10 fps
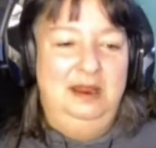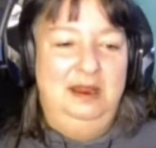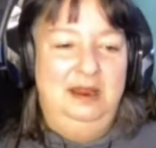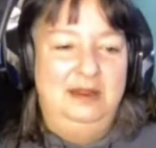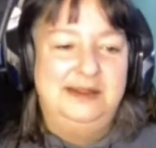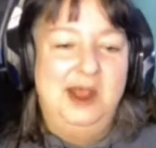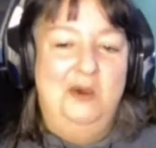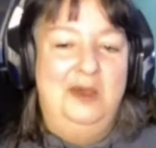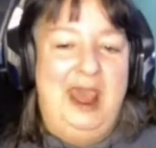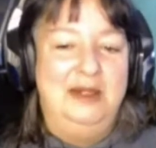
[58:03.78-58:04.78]
So
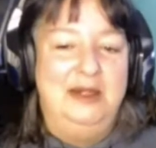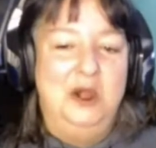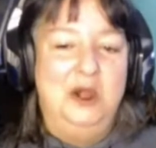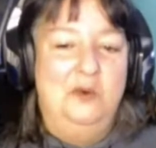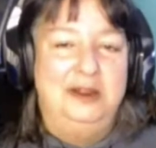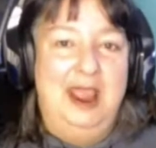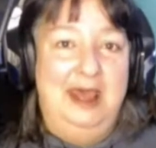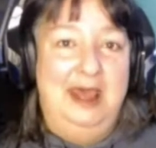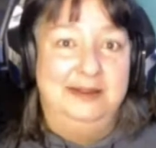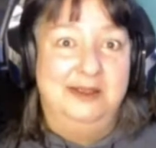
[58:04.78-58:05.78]
I don't know what the
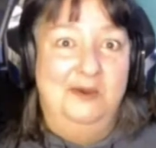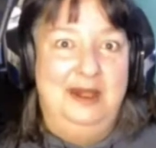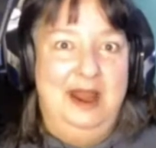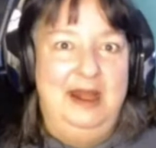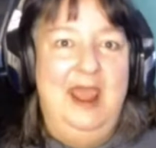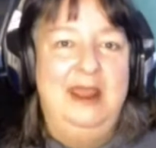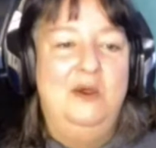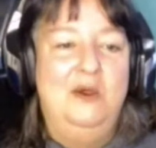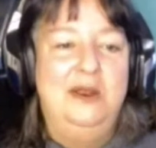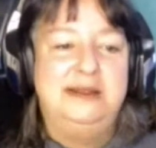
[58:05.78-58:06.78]
hell is going on. I
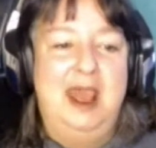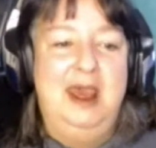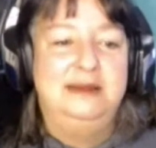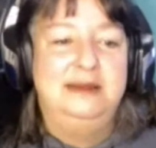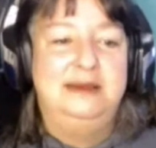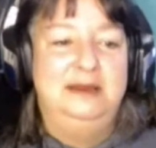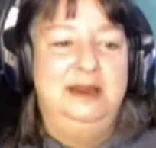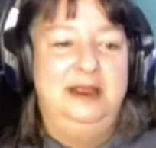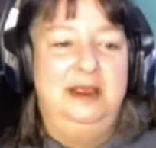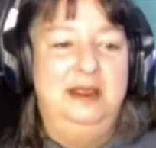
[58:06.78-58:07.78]
always
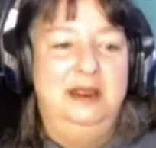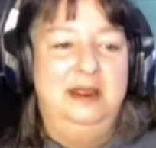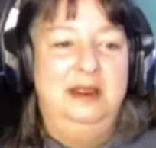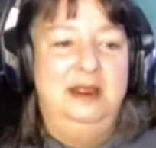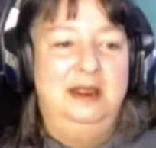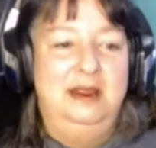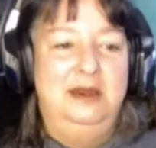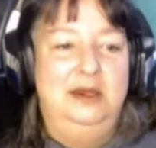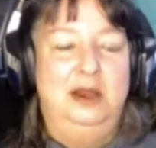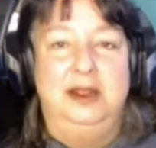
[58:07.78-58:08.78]
constantly
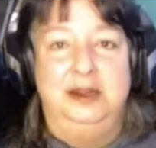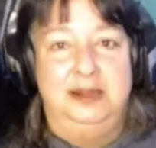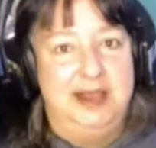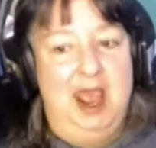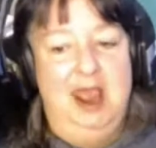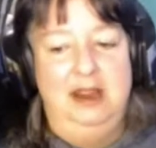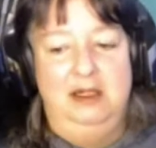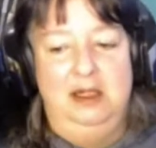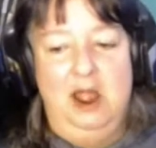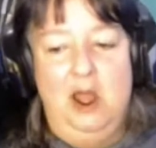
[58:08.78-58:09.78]
look at the sky
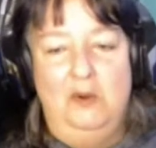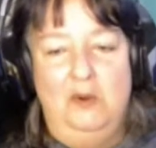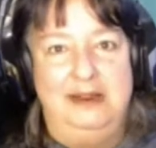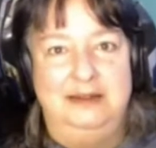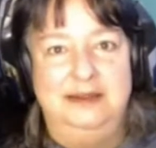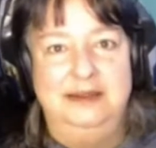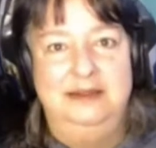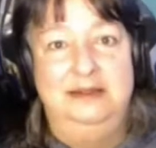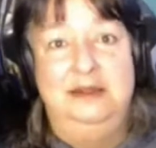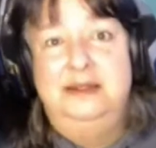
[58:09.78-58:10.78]
here, always,
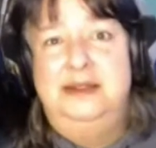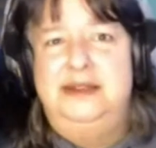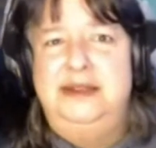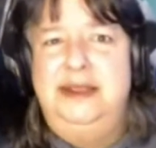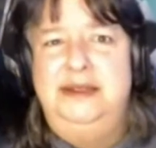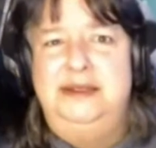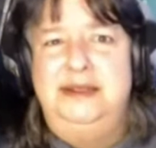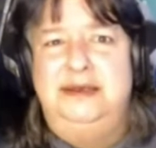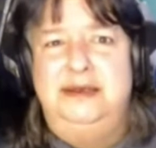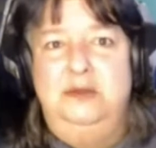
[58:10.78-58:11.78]
because it's easy
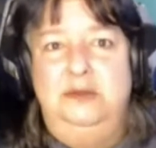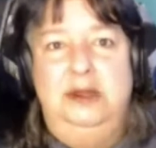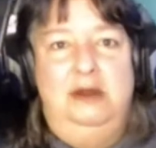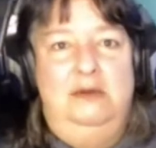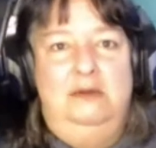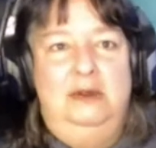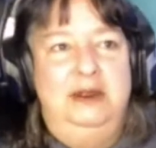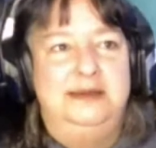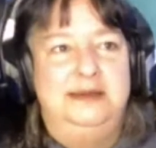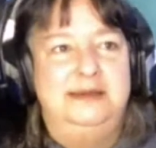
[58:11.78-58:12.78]
to,
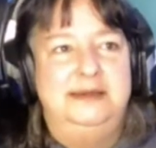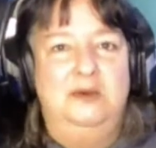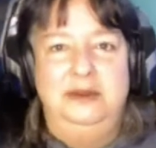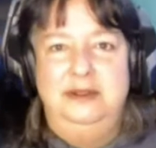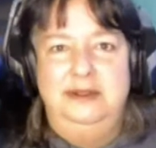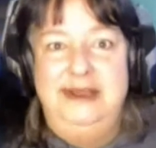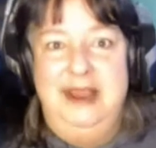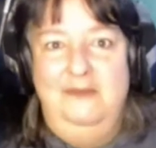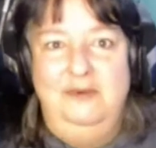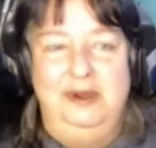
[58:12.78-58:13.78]
it's so you see
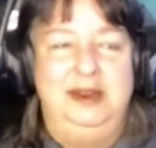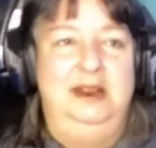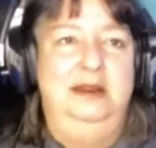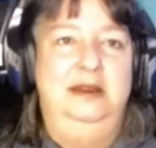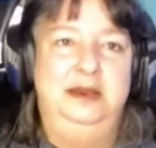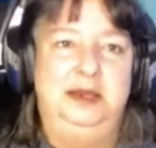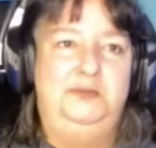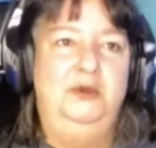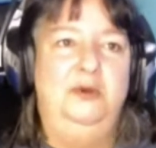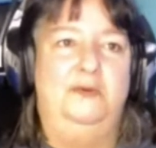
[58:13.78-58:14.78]
everything. It's
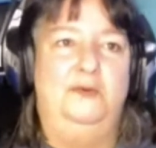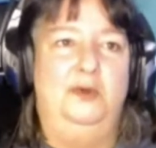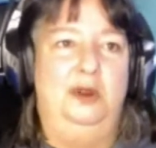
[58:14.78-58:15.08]
beautiful.